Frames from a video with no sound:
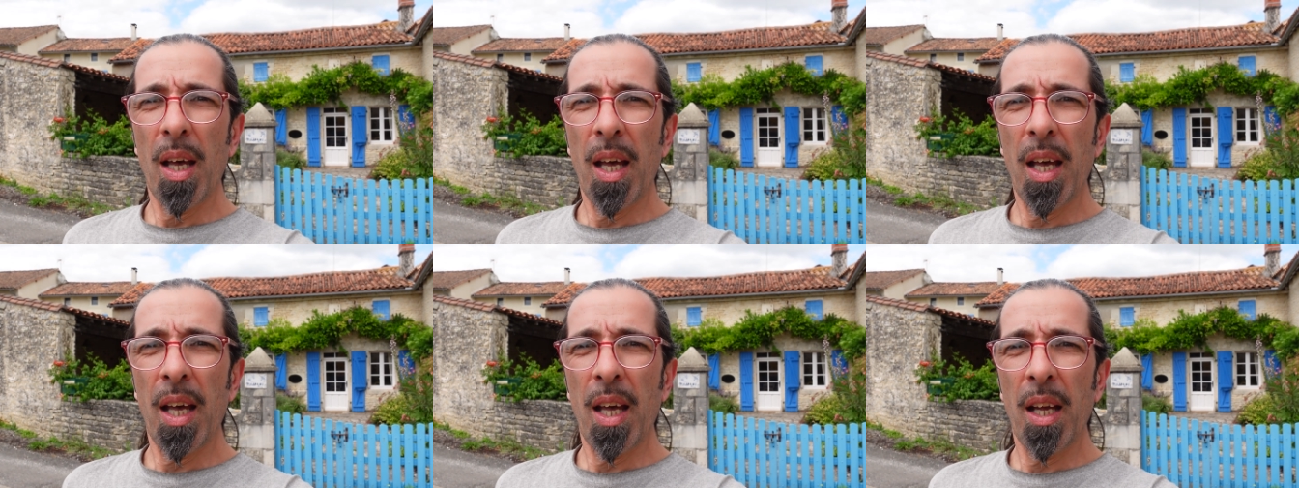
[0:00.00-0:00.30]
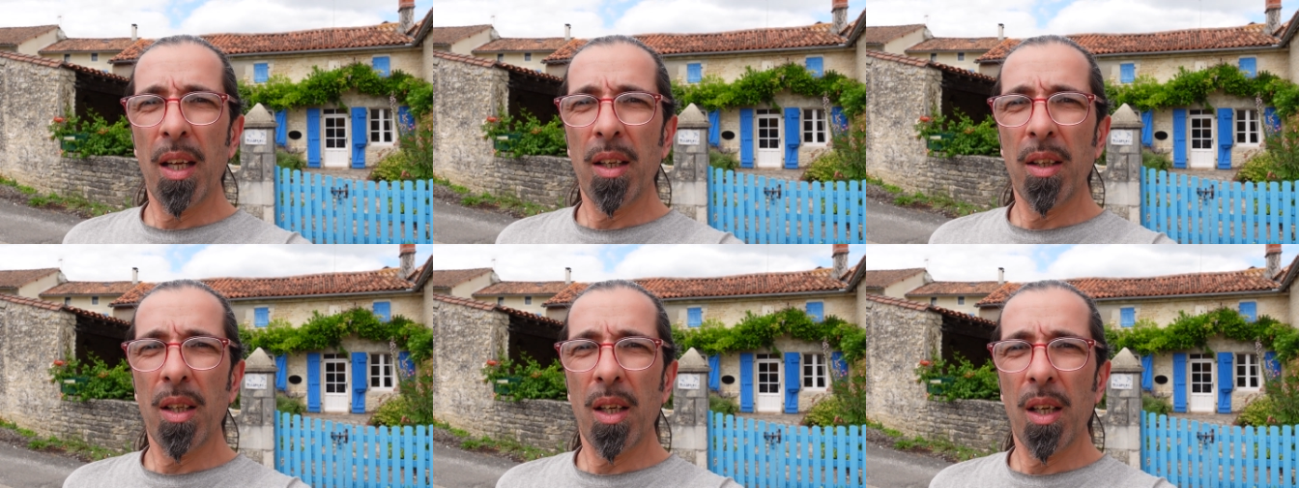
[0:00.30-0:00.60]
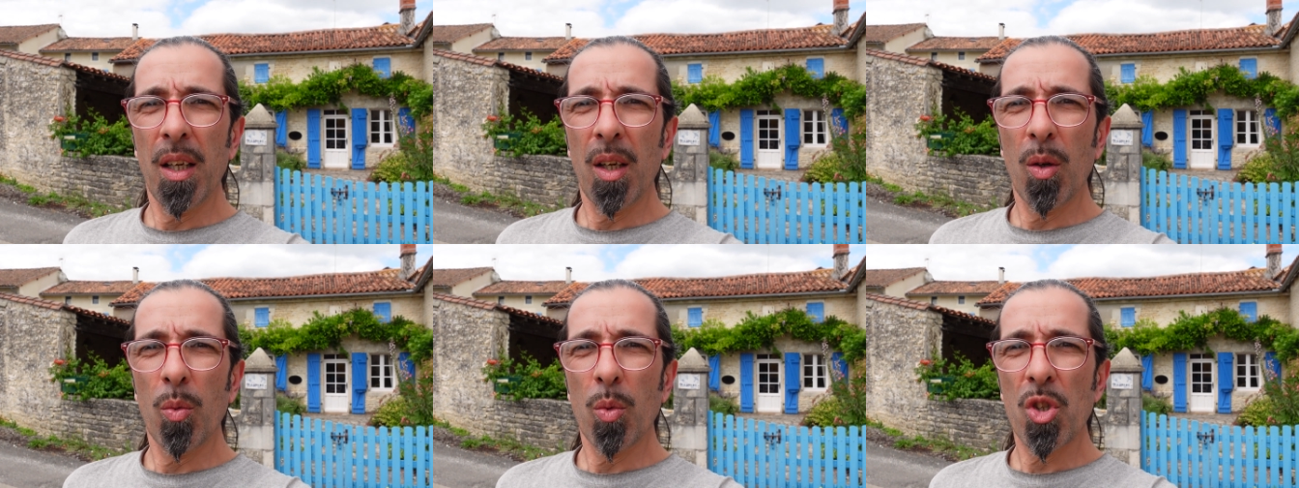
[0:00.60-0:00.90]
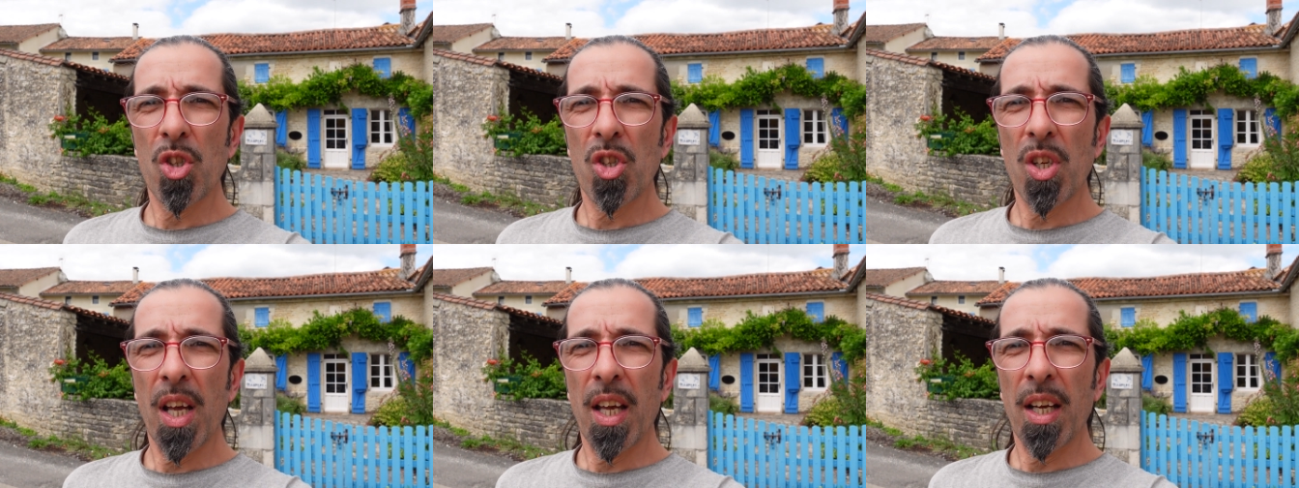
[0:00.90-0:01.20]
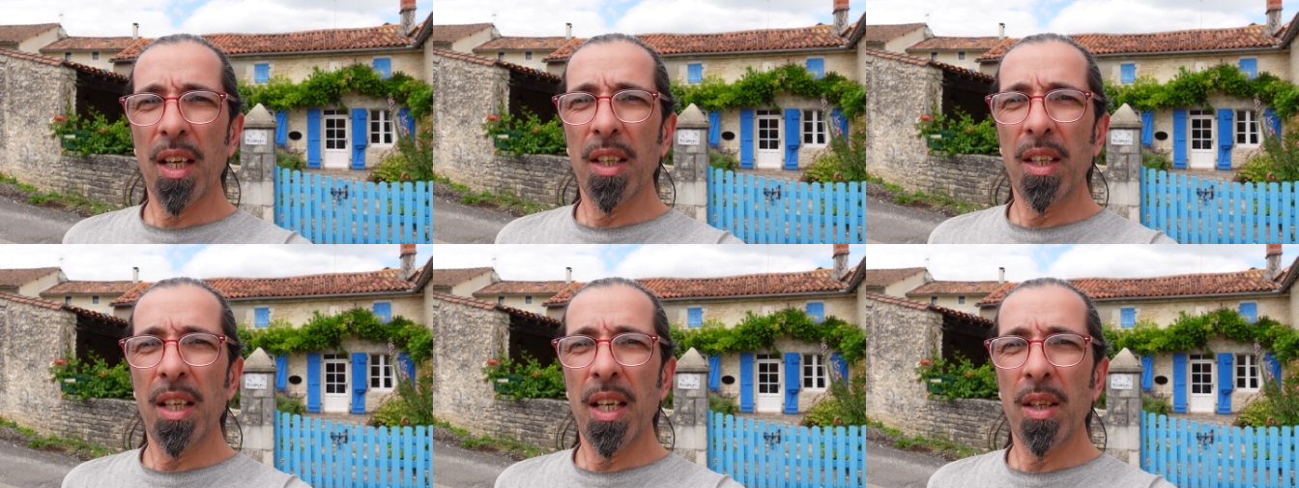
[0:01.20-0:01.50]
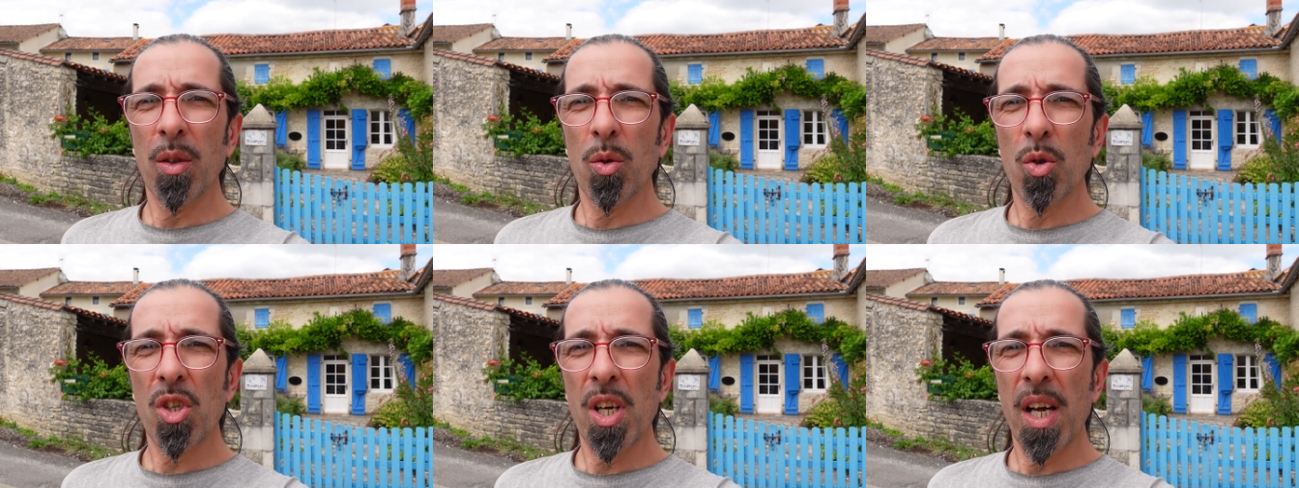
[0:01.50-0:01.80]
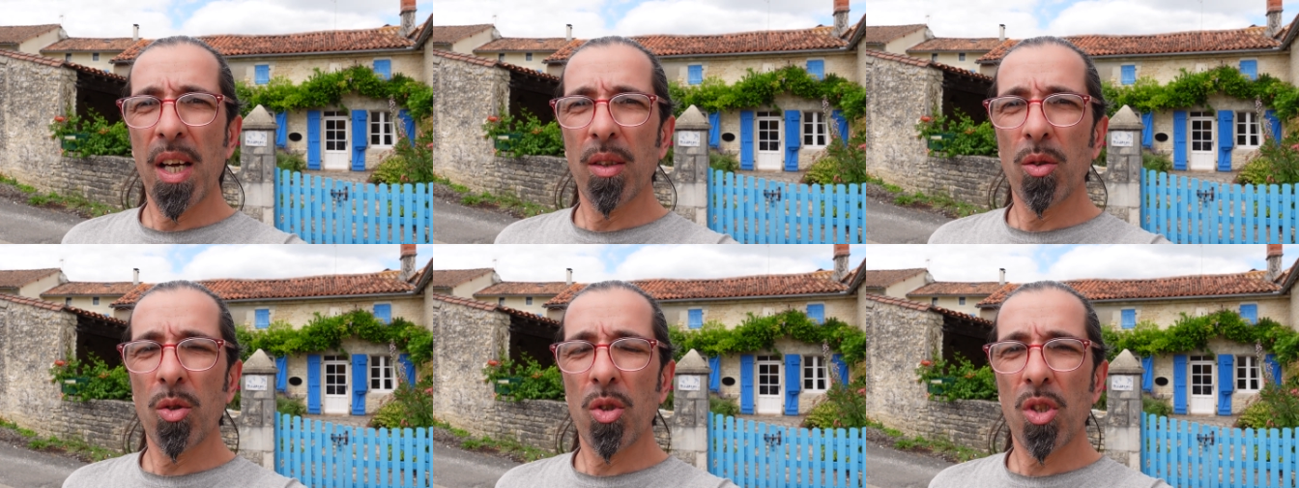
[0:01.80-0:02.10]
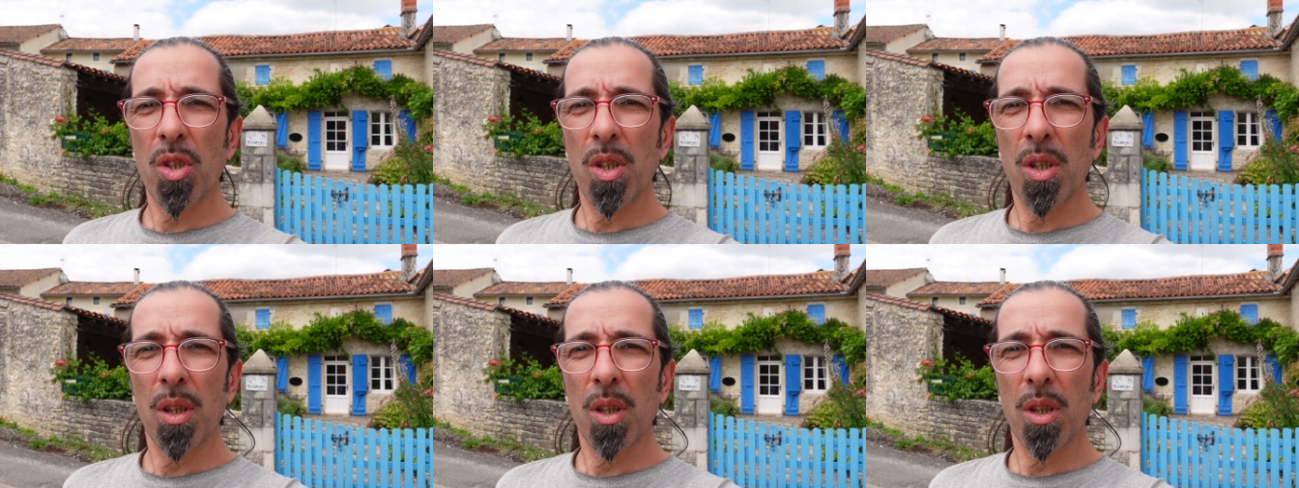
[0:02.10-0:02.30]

and we're staying at Neil's house,